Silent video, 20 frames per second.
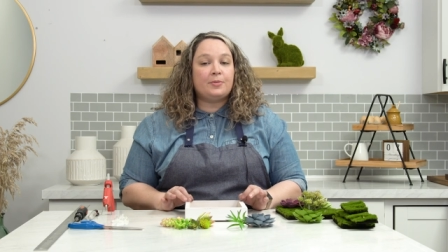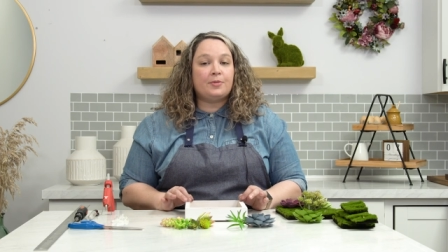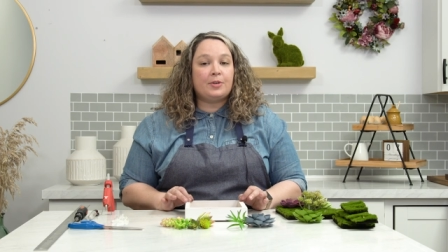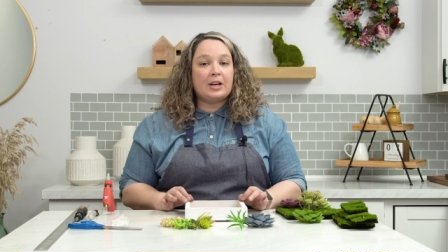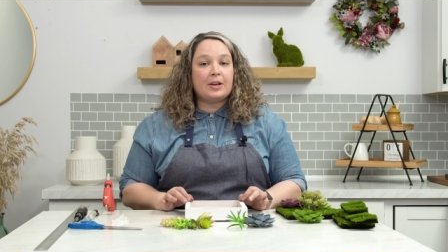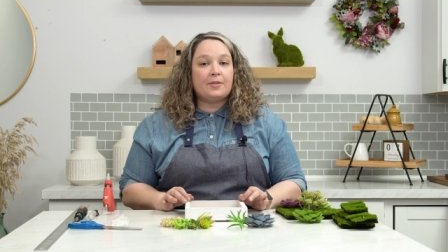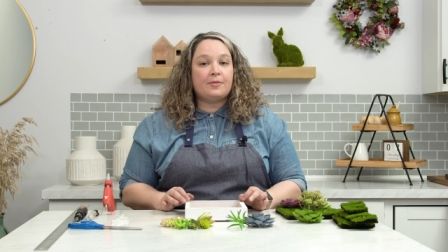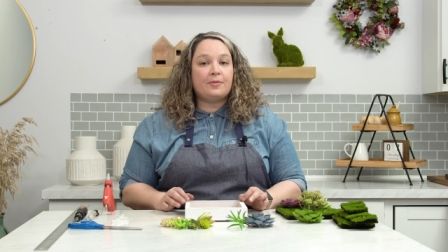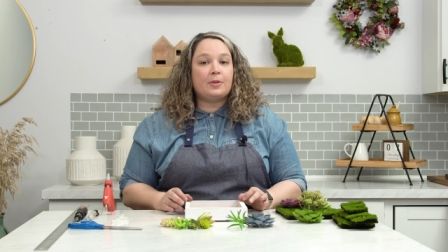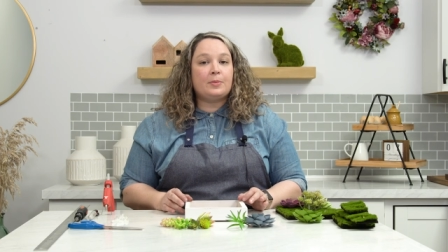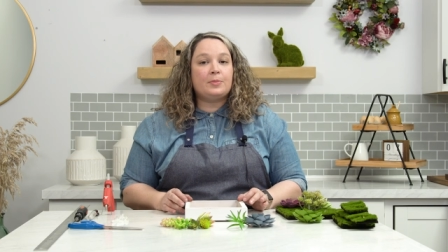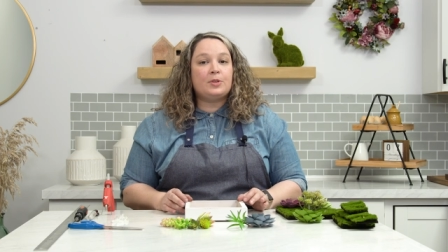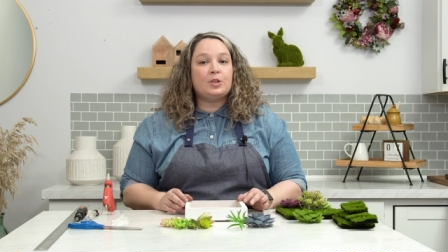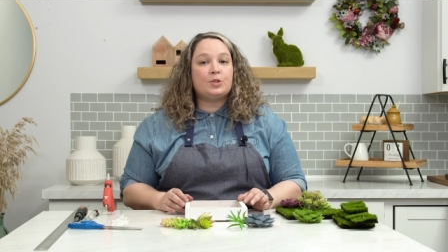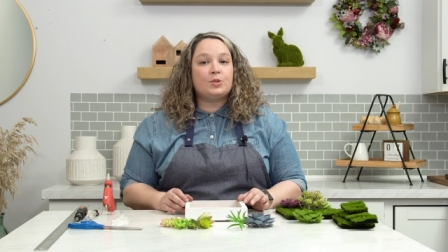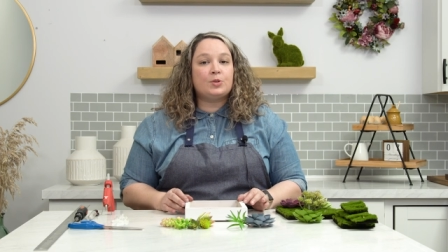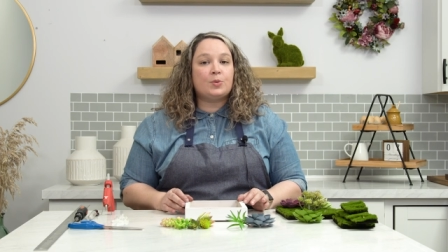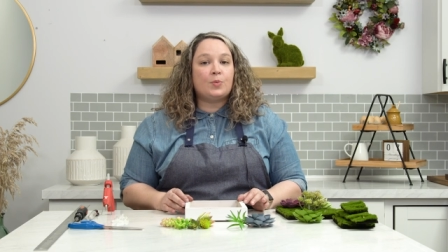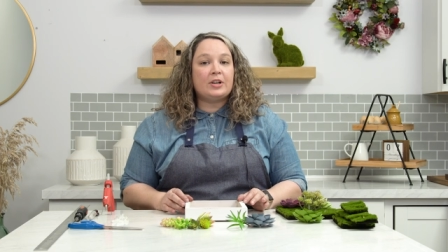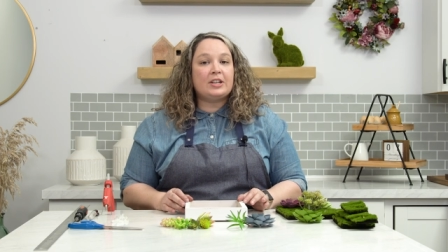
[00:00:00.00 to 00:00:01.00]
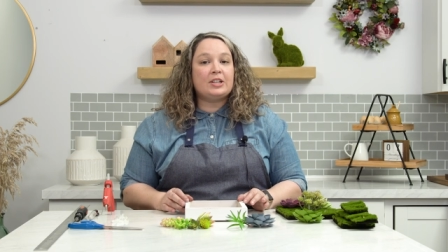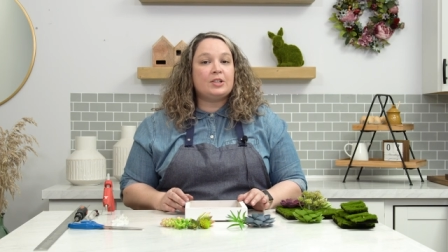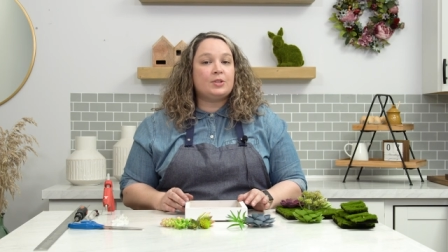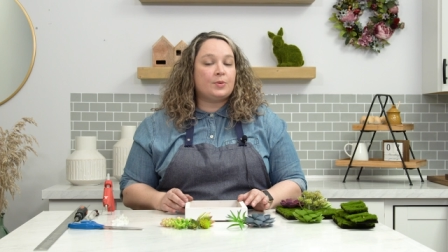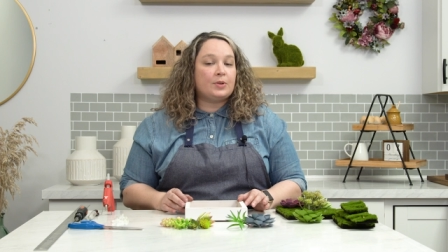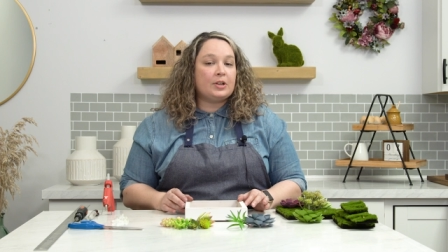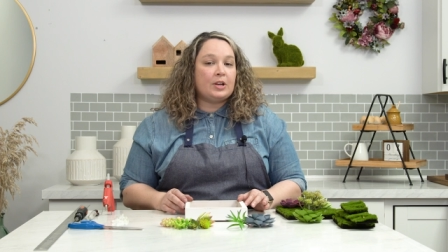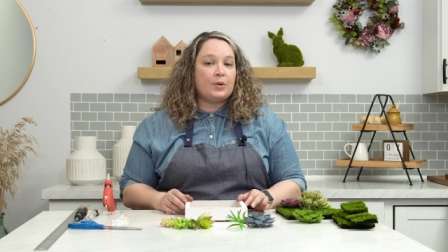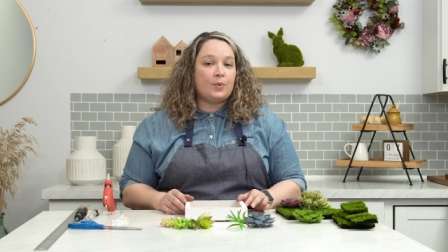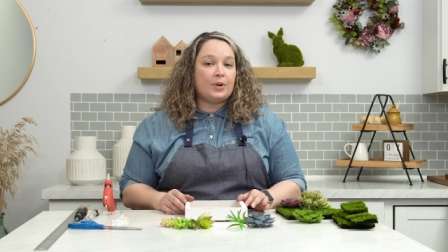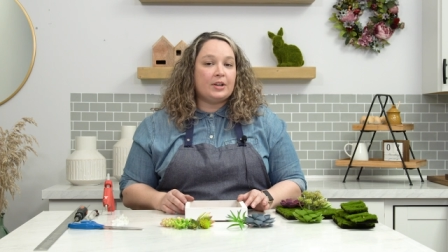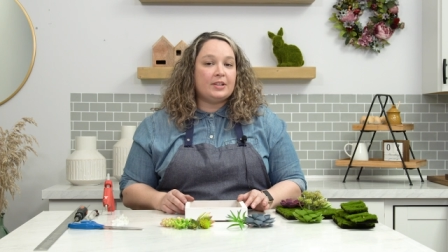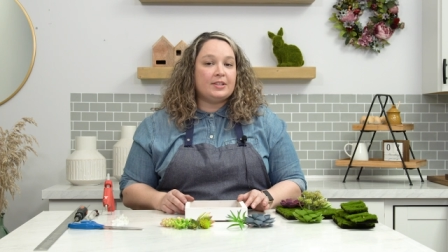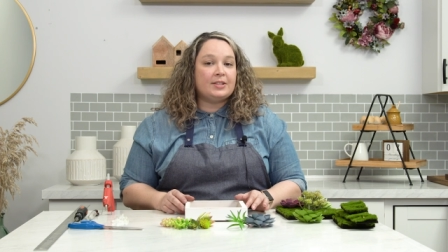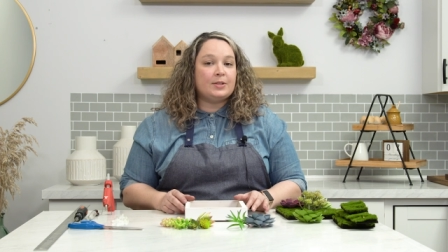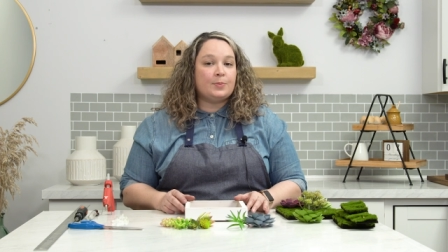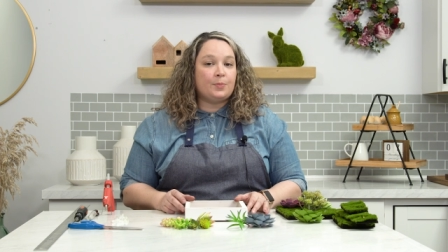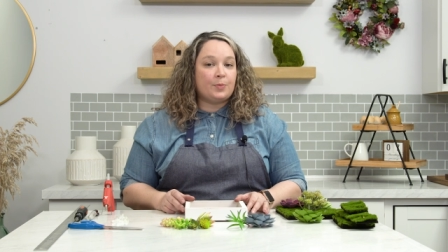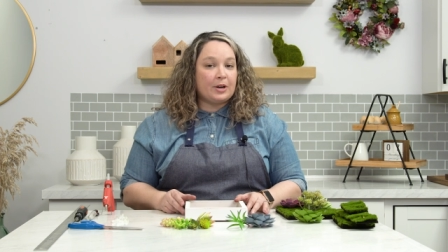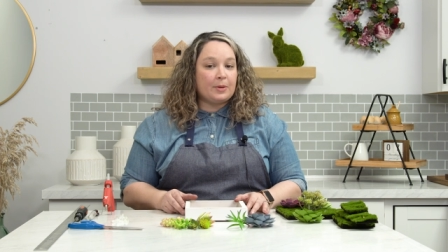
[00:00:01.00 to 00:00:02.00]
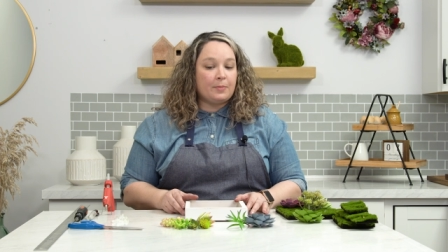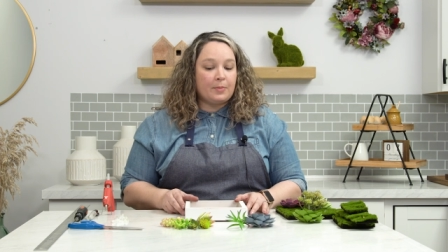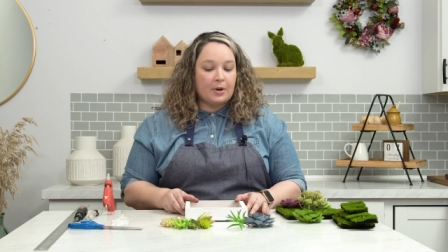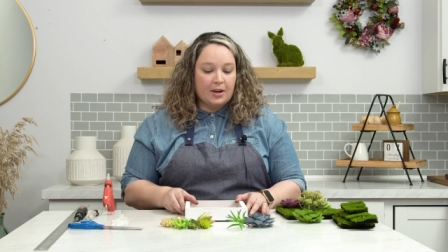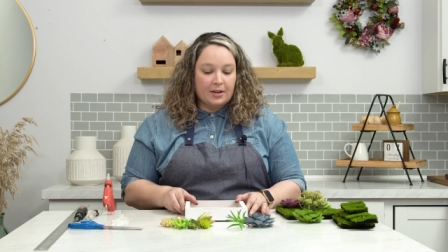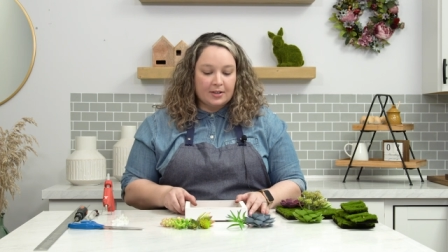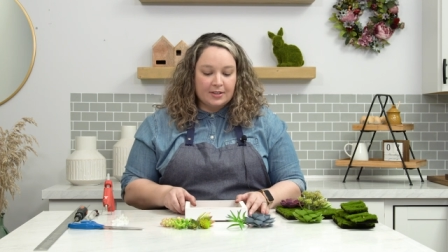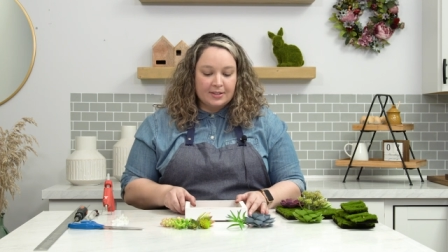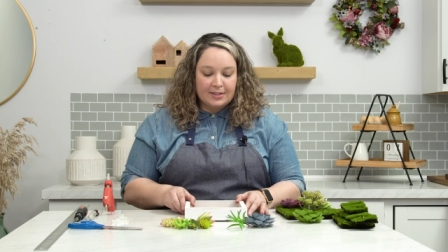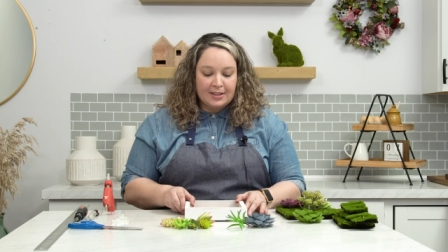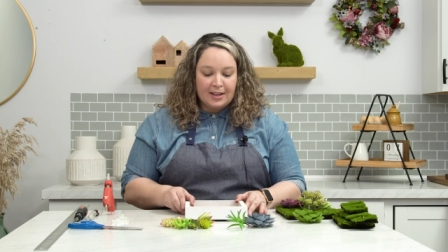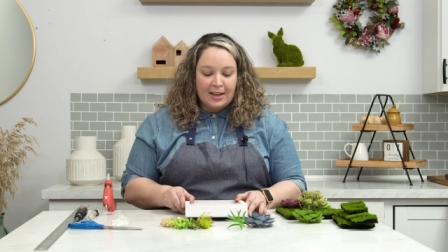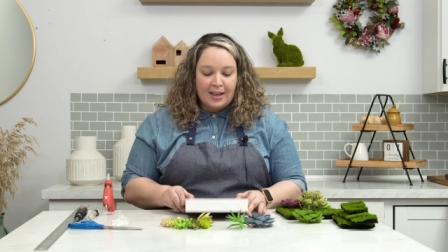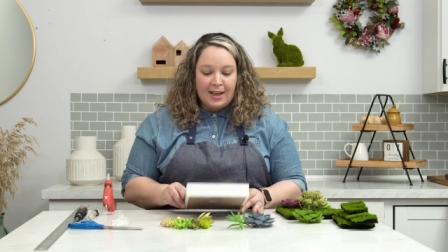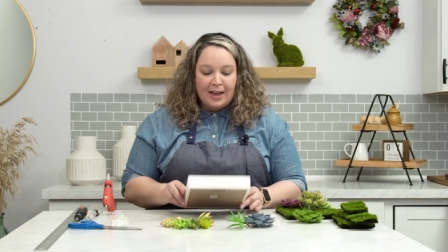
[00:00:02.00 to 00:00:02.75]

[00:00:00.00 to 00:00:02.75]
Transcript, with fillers: frame from the 2021 Spring Box.